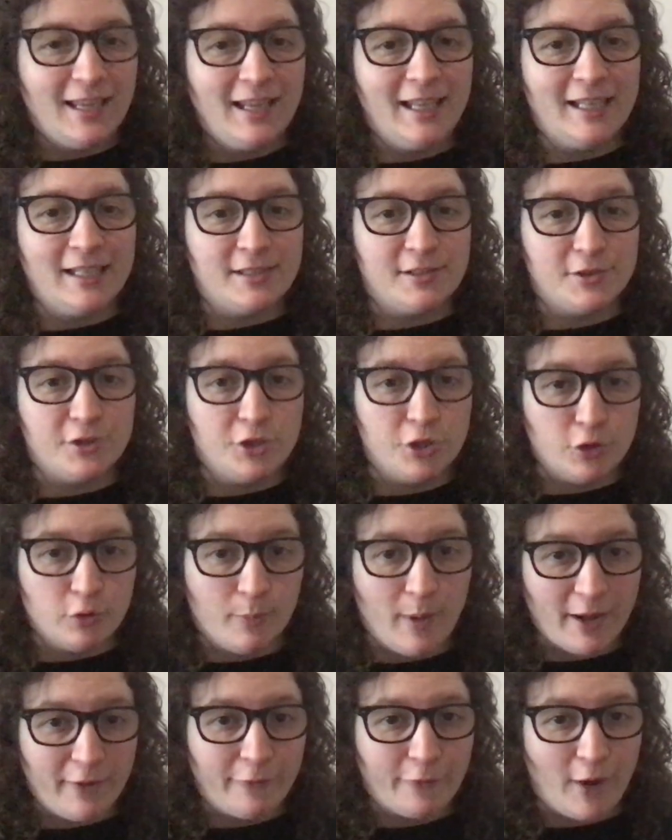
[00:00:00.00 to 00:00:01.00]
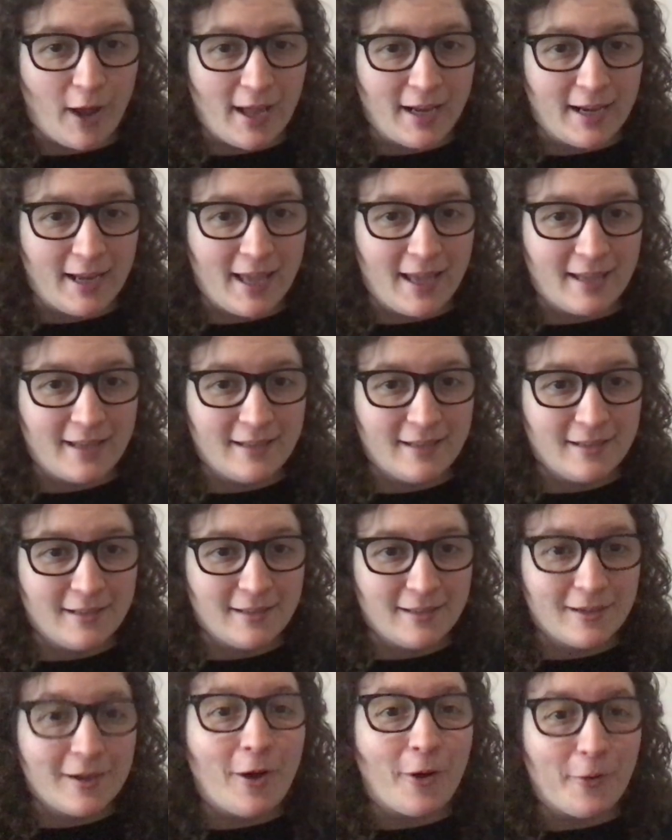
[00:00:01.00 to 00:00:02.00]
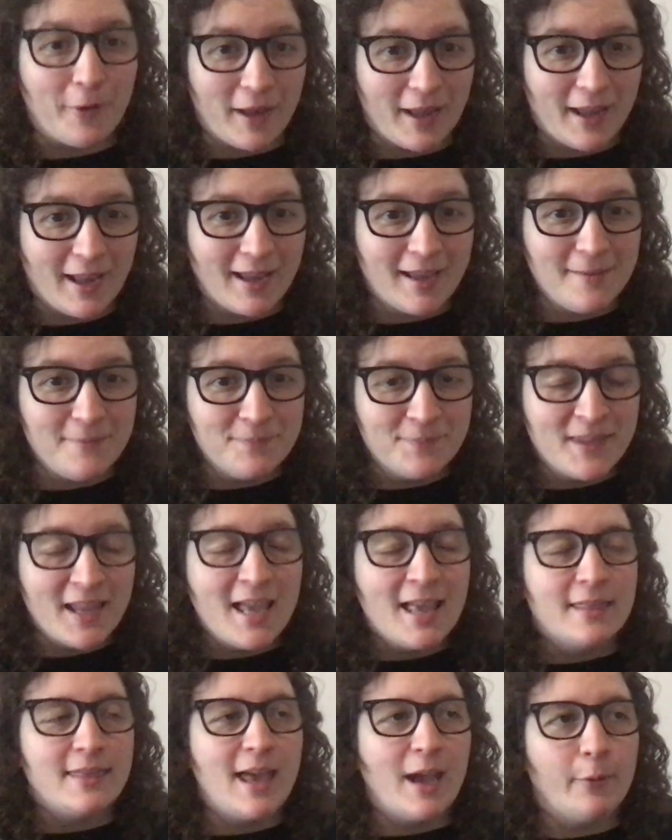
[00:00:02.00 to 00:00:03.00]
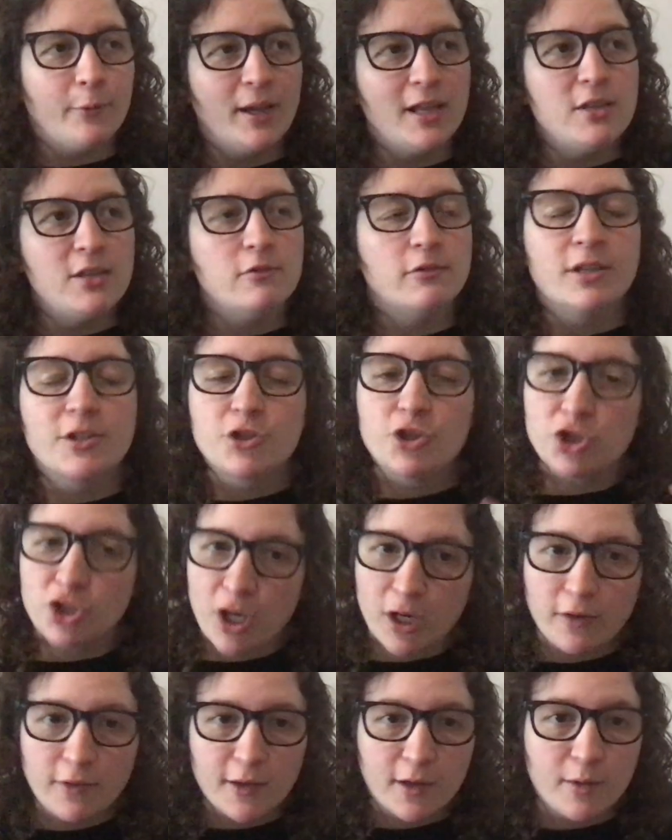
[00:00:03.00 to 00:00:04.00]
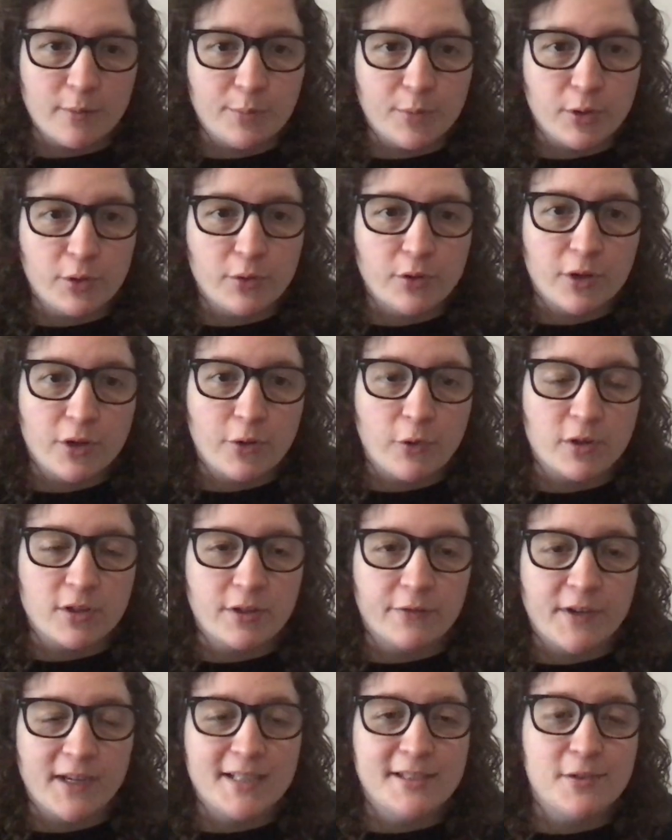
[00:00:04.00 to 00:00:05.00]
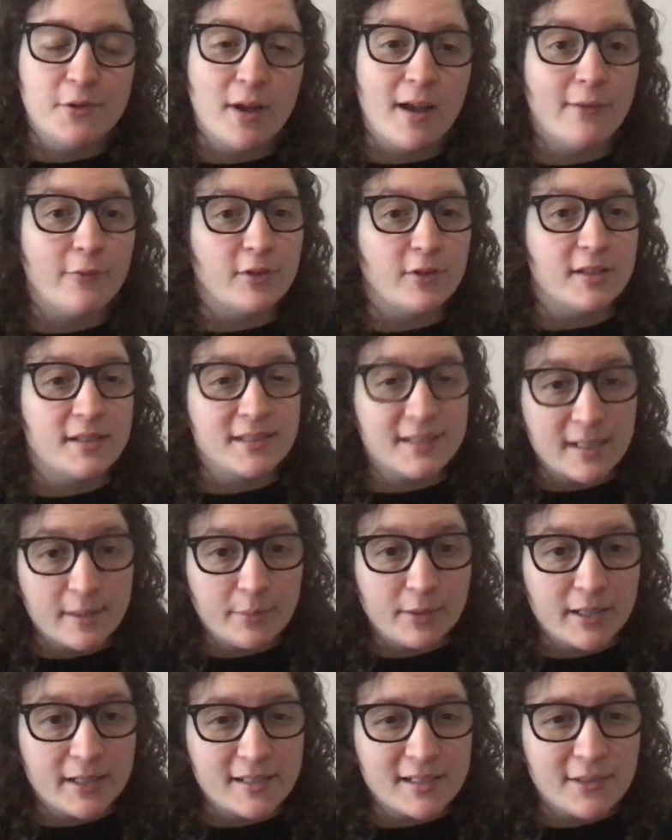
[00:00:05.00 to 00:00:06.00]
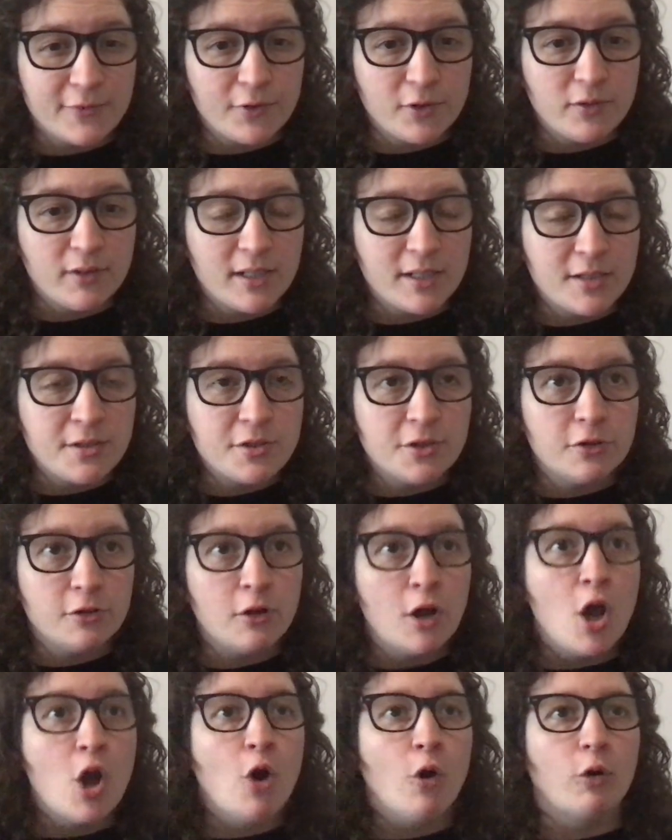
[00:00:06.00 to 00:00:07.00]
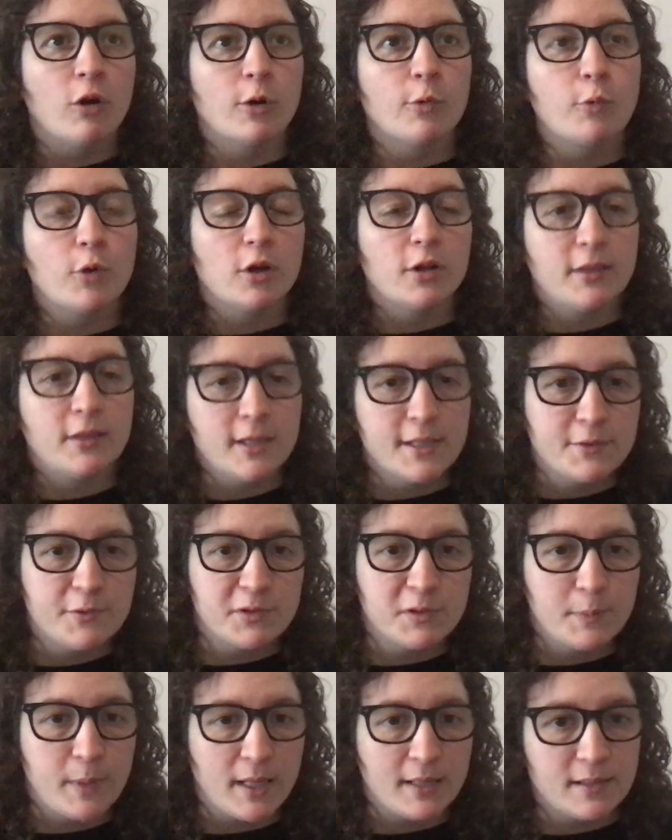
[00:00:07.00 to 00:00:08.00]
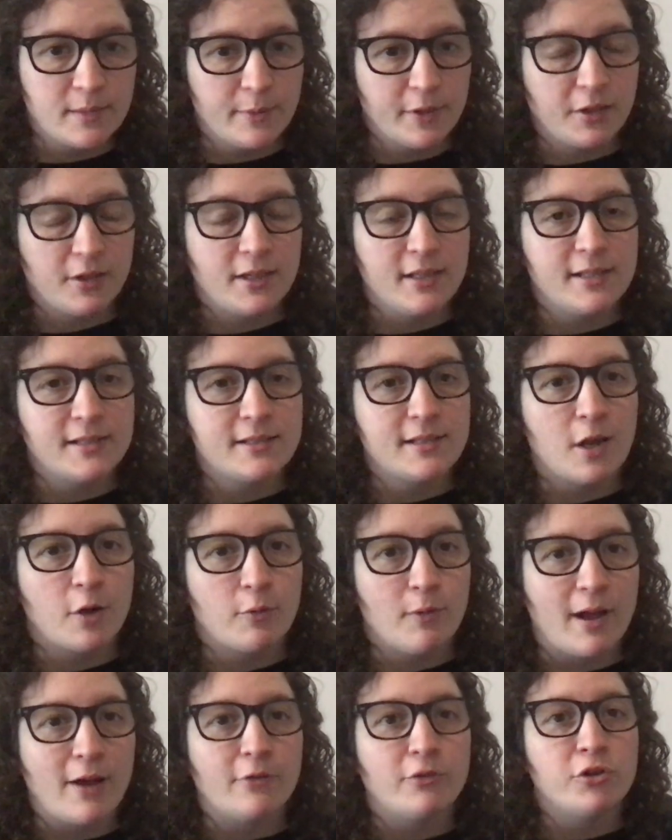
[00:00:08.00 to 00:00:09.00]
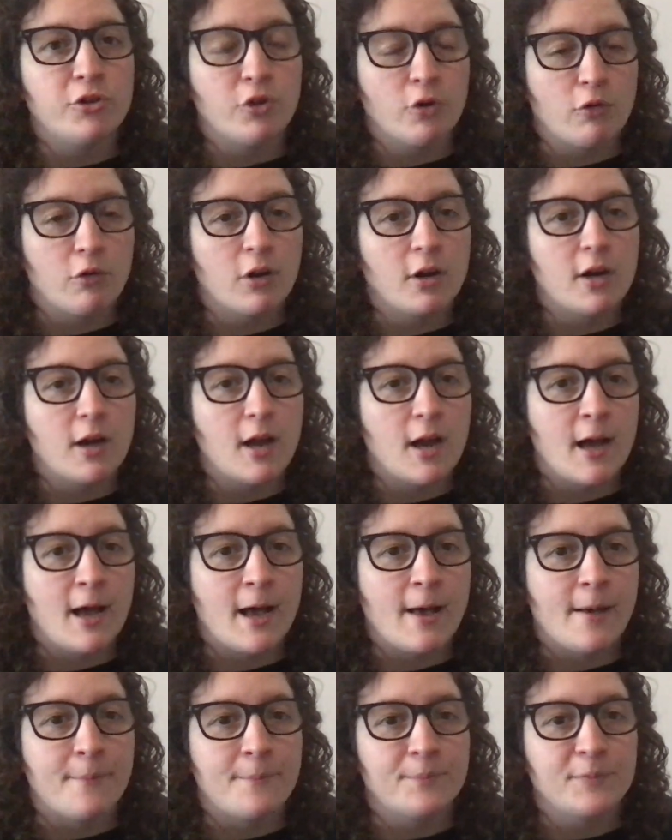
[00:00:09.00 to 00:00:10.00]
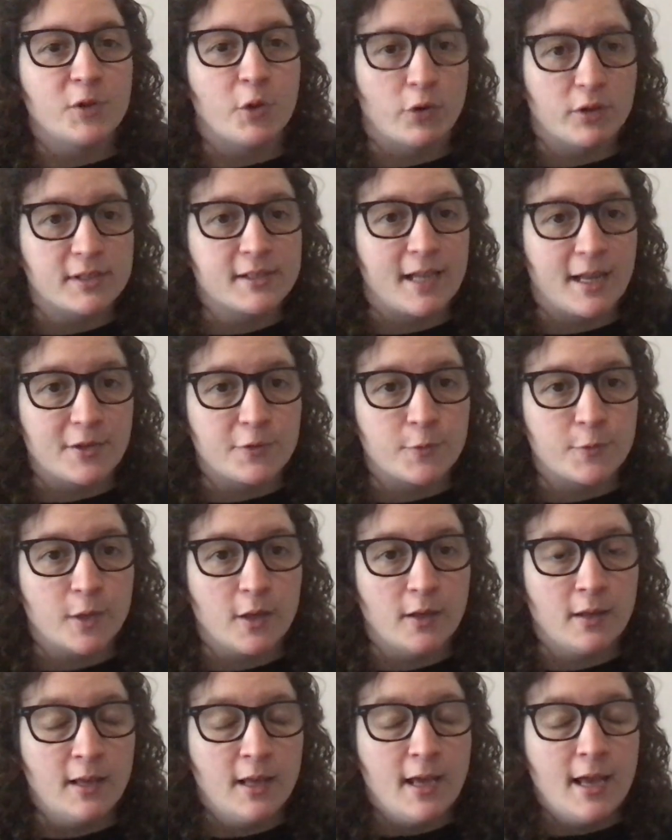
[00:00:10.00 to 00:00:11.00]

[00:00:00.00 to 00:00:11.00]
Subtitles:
It's due by Friday, okay? That way you can share the computer or device you have with siblings if you need to, or work these responsibilities around your schedule.